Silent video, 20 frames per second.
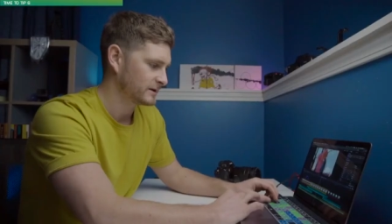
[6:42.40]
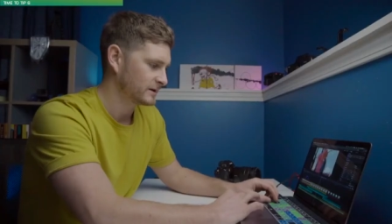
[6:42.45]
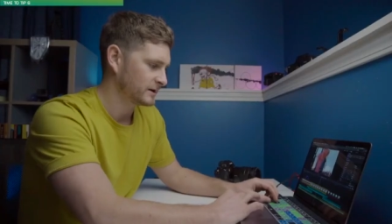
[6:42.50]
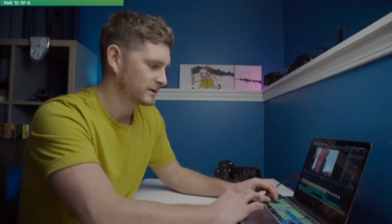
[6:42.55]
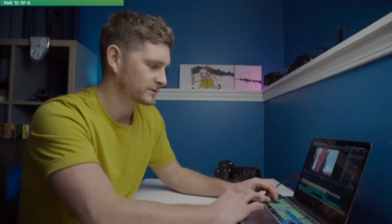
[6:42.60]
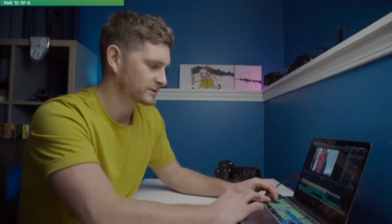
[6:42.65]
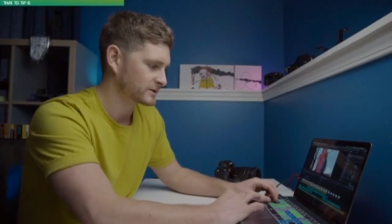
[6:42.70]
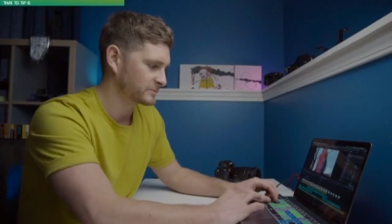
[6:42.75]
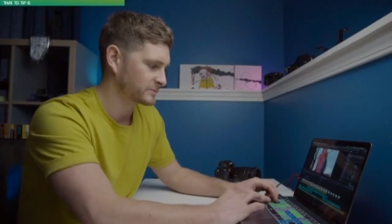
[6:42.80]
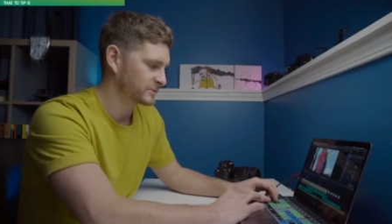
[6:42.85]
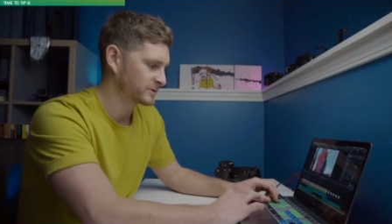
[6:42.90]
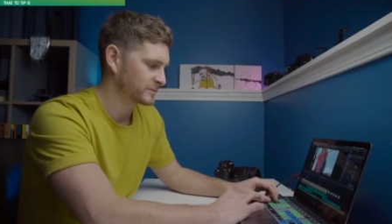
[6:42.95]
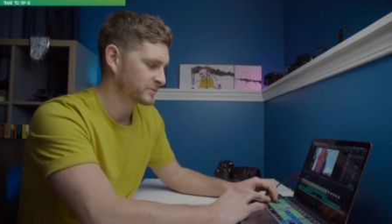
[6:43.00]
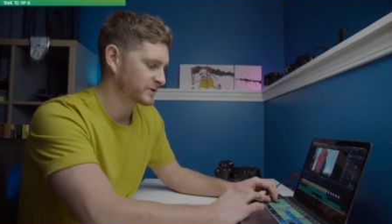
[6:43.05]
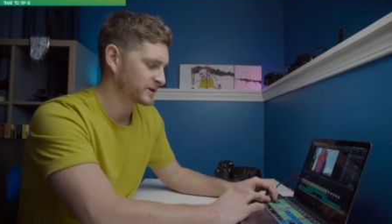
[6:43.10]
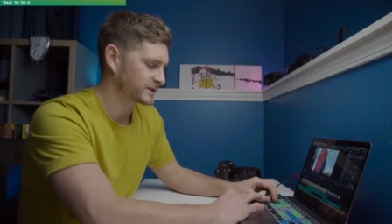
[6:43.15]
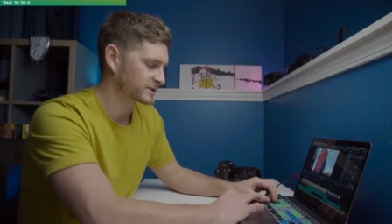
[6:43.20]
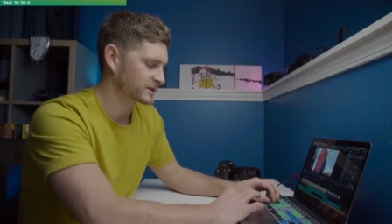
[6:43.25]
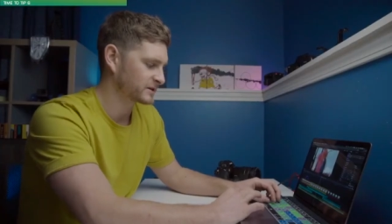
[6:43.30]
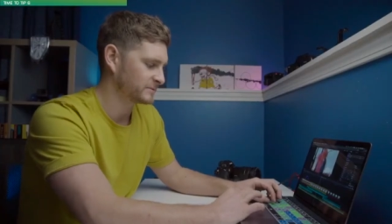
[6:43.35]
I'll simply
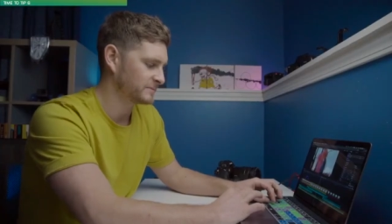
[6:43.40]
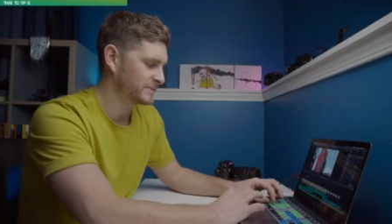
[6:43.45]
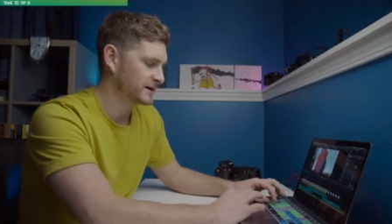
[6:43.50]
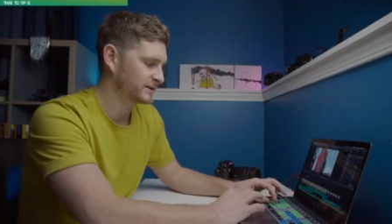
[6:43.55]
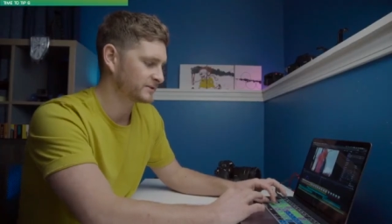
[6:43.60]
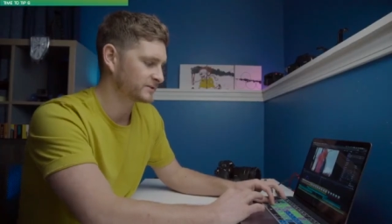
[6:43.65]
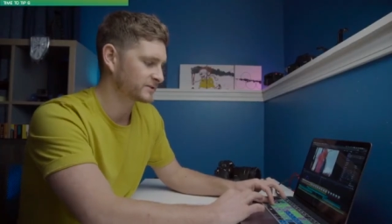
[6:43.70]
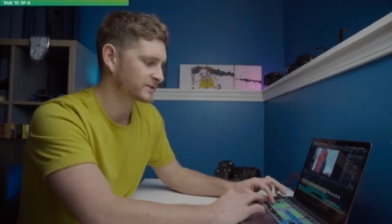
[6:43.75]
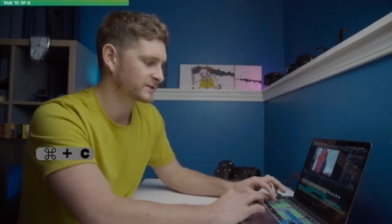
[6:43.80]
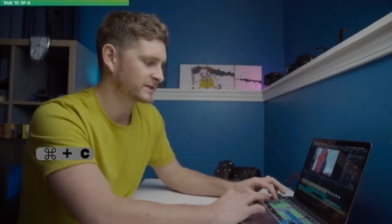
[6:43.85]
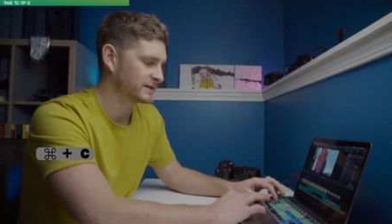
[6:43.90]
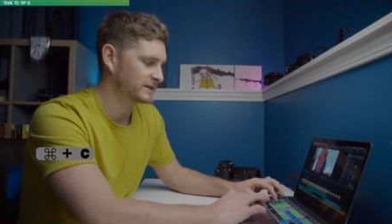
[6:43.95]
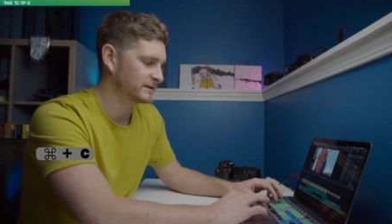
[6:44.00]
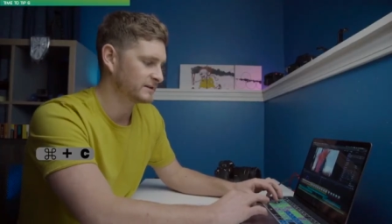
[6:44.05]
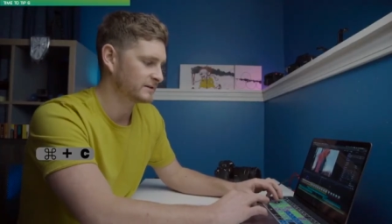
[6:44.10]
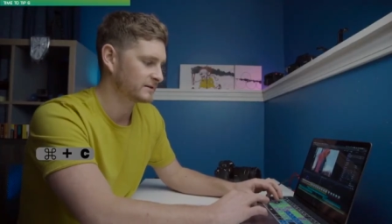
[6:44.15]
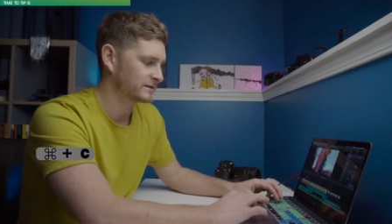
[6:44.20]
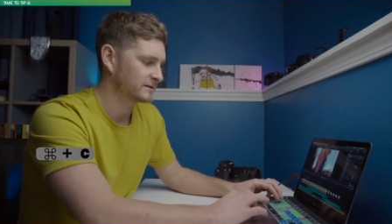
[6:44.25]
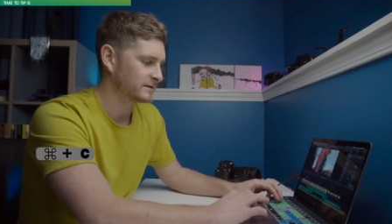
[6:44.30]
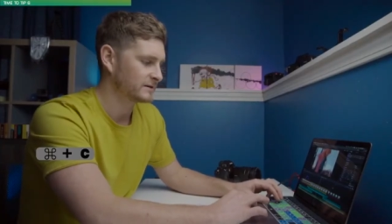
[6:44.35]
press Command
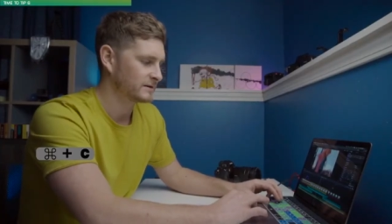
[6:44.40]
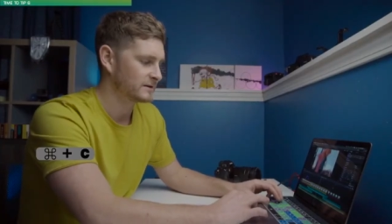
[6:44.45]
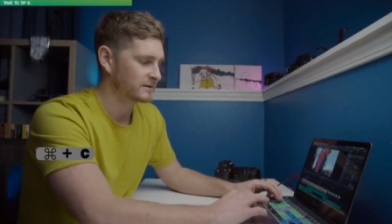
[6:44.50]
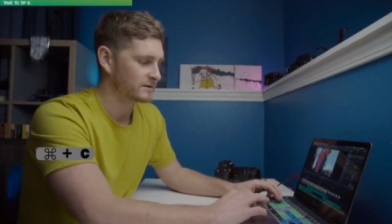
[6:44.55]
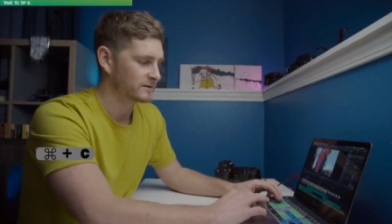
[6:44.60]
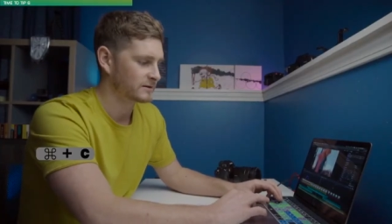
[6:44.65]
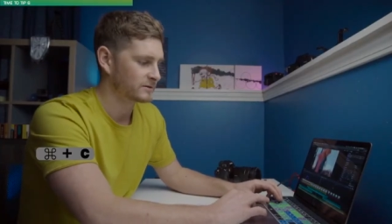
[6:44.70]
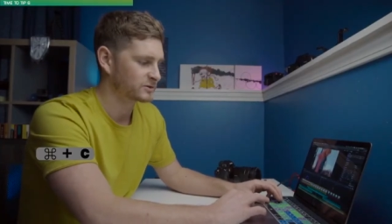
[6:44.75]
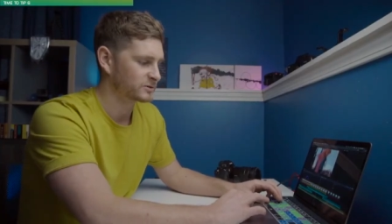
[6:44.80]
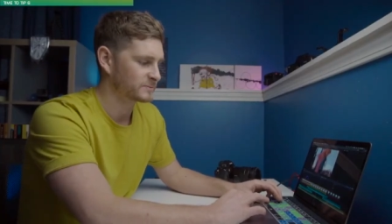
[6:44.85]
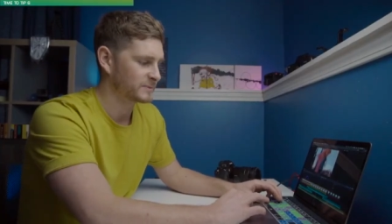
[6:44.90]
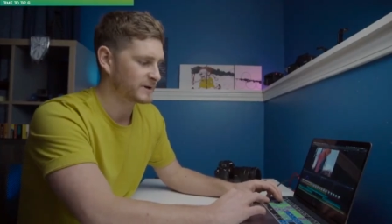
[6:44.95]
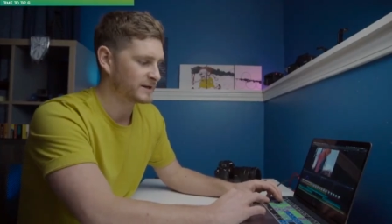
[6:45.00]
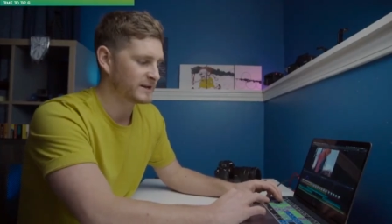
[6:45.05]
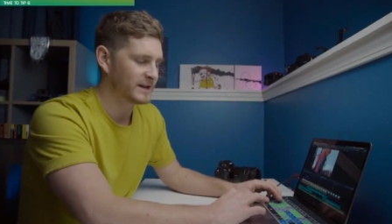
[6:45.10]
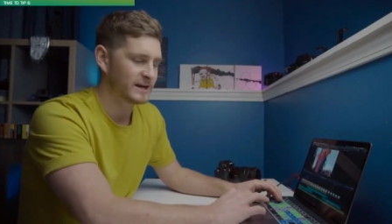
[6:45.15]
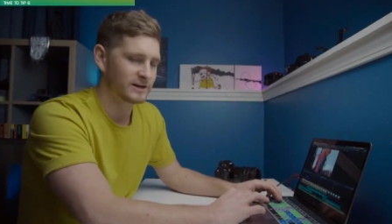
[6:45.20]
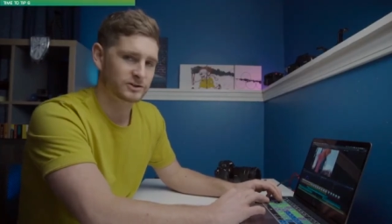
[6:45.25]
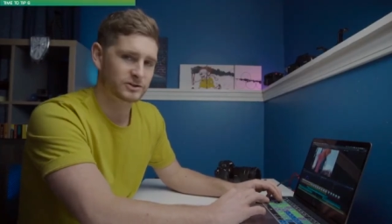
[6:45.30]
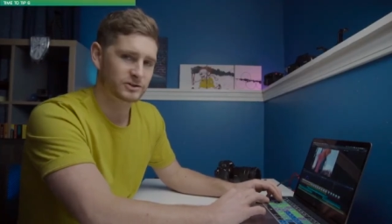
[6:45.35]
C, go to my
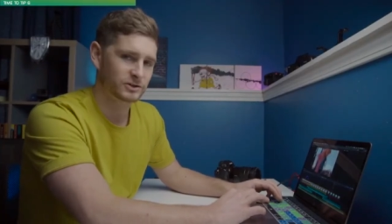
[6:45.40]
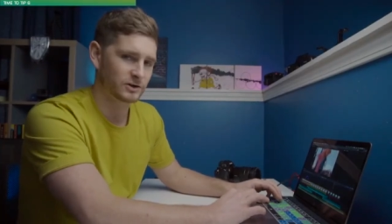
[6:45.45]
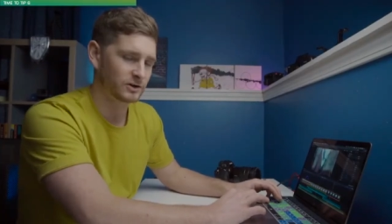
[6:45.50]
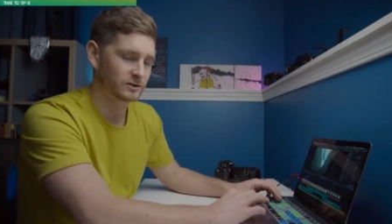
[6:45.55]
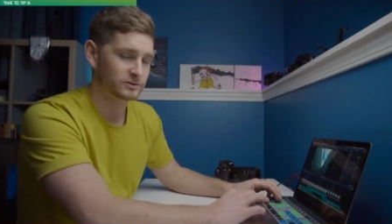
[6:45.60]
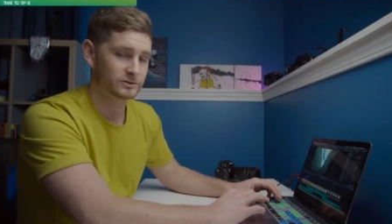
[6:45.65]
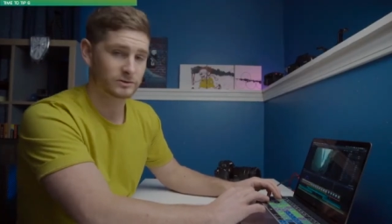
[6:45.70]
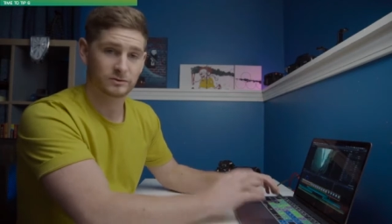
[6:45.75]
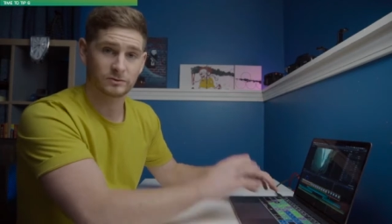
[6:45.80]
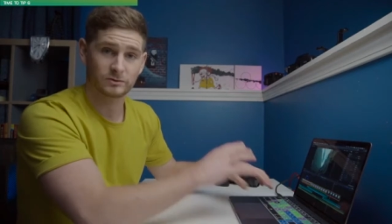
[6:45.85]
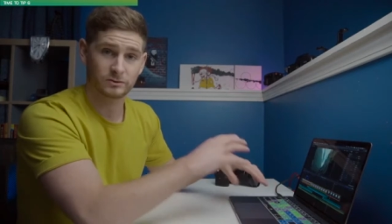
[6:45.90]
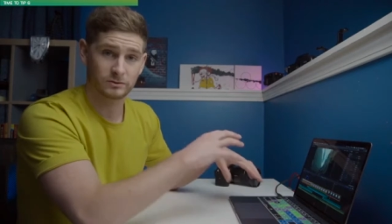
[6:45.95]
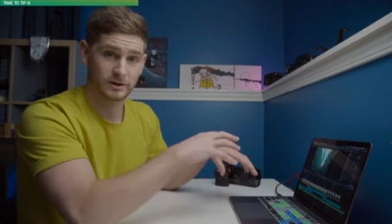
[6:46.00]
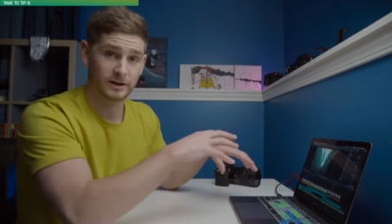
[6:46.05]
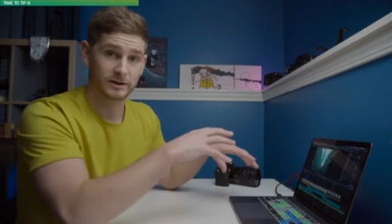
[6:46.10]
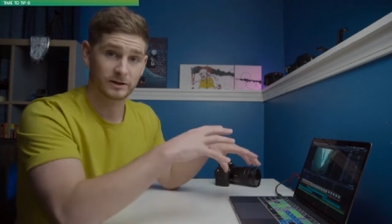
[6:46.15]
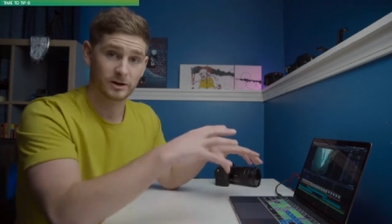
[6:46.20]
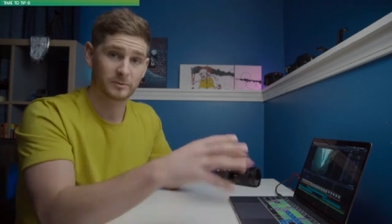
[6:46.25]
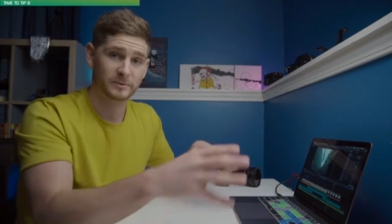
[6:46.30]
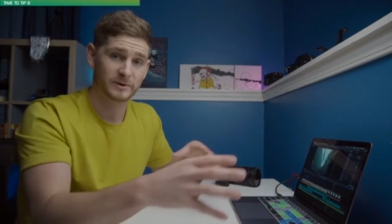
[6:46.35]
next shot, or
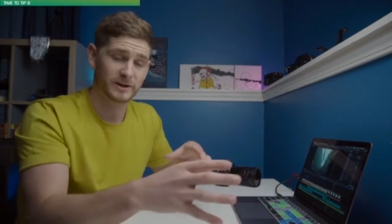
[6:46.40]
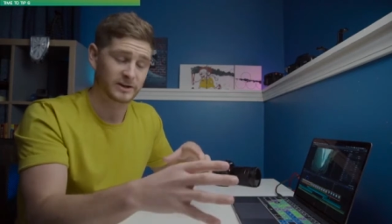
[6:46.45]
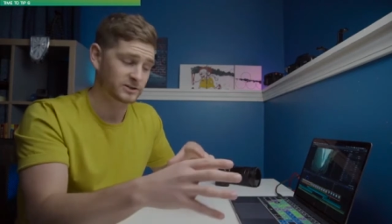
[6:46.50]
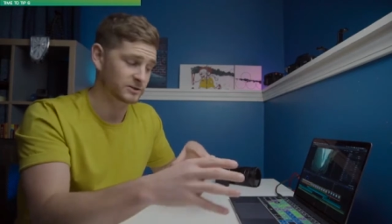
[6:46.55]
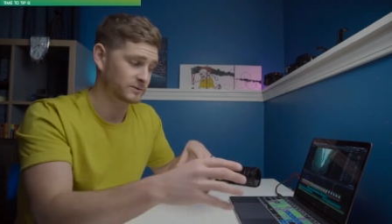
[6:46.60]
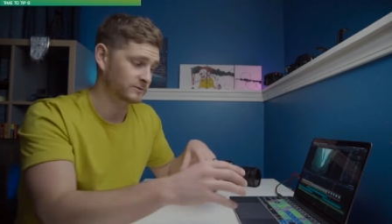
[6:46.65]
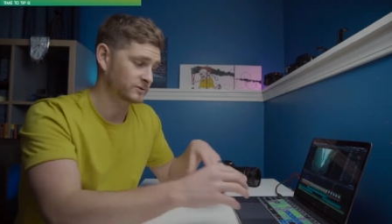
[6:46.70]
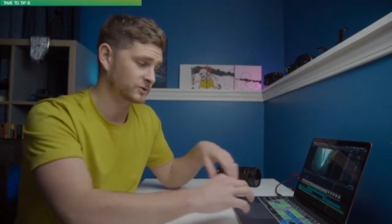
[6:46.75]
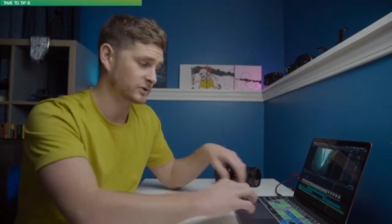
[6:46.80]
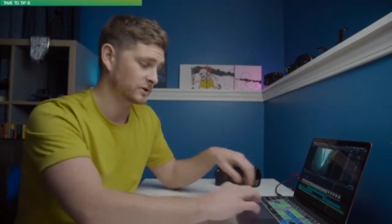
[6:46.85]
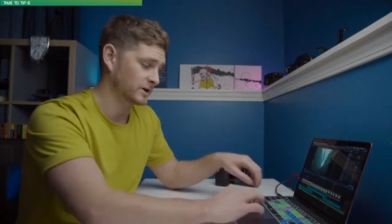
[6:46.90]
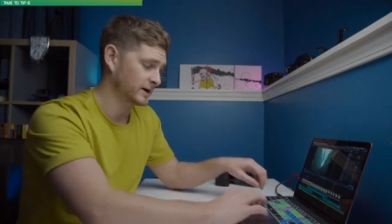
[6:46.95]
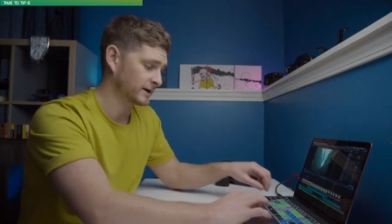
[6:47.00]
a combination of shot.